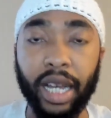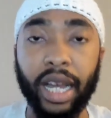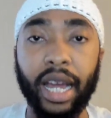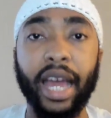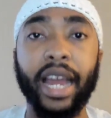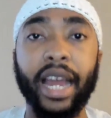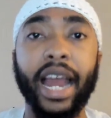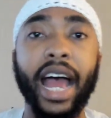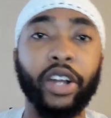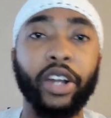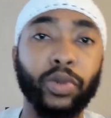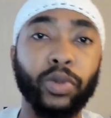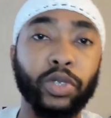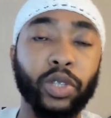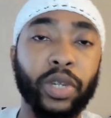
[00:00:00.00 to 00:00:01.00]
and how they're
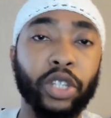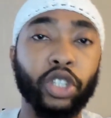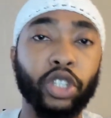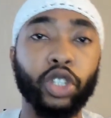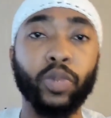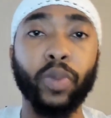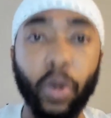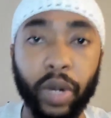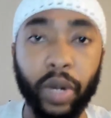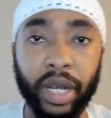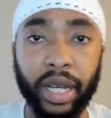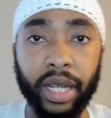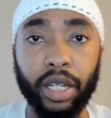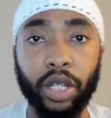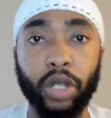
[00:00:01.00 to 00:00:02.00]
supposed to be
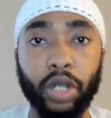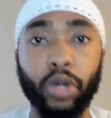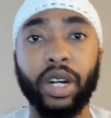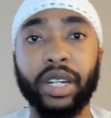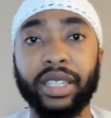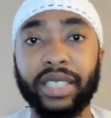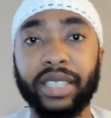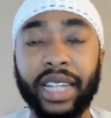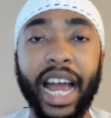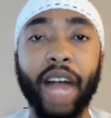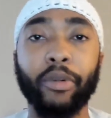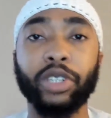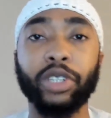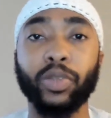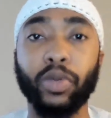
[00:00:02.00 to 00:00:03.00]
spoken, you understand
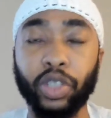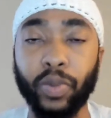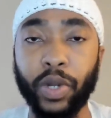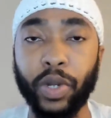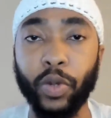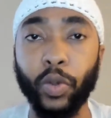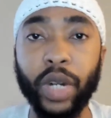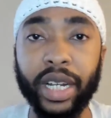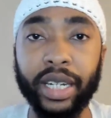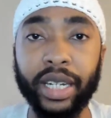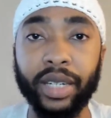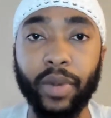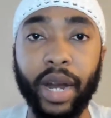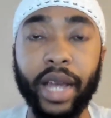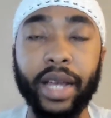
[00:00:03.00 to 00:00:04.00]
how it's supposed to be
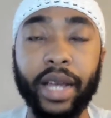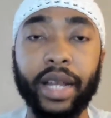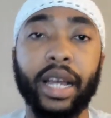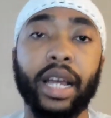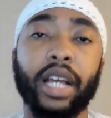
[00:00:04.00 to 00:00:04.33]
written, right?